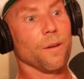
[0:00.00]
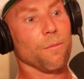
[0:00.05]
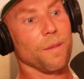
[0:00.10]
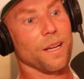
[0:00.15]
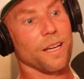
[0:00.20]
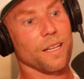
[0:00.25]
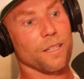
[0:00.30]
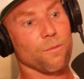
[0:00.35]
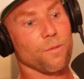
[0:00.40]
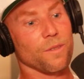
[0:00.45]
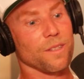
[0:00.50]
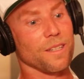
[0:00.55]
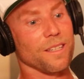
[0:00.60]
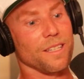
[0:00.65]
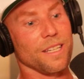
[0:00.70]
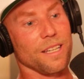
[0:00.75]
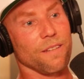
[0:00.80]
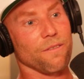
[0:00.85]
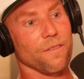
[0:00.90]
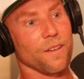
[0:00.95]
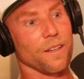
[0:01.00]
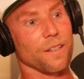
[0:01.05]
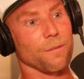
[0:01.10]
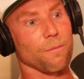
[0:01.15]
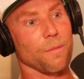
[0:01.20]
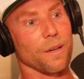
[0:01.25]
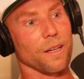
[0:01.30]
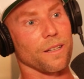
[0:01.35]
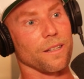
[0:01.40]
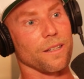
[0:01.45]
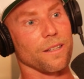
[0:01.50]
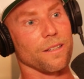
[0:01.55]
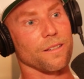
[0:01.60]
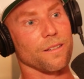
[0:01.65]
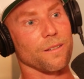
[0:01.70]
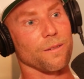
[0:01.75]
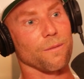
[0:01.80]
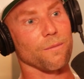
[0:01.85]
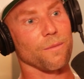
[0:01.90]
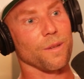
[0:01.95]
because it was a defense
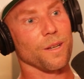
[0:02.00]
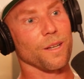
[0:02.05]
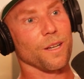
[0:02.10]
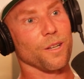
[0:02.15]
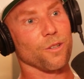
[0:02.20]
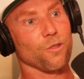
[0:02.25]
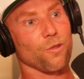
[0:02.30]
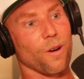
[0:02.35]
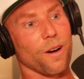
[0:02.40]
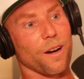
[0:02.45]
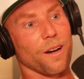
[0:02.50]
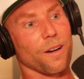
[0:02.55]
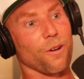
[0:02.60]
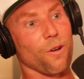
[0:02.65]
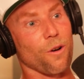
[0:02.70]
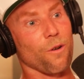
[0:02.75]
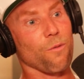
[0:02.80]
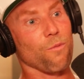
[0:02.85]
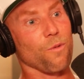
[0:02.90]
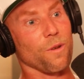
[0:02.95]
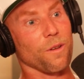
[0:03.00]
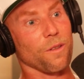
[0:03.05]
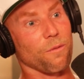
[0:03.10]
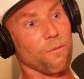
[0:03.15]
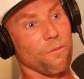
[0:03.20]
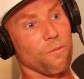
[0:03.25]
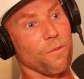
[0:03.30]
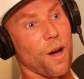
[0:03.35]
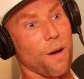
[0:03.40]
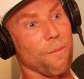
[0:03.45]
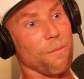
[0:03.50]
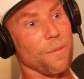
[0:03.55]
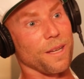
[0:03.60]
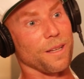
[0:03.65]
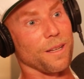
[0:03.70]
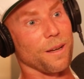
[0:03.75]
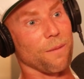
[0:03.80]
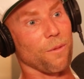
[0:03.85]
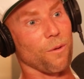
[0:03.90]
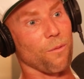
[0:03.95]
mechanism, try to cope with not
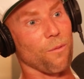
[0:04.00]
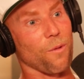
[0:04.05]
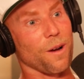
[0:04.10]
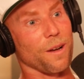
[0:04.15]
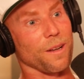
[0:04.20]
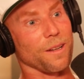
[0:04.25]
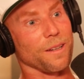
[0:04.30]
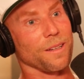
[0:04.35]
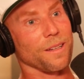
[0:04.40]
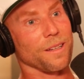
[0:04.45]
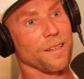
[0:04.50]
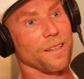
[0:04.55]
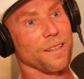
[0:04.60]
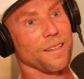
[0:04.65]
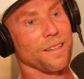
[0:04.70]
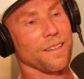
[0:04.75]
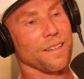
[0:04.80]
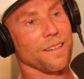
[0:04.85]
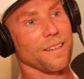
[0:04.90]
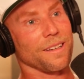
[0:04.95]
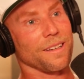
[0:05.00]
being number one. Mm-hmm.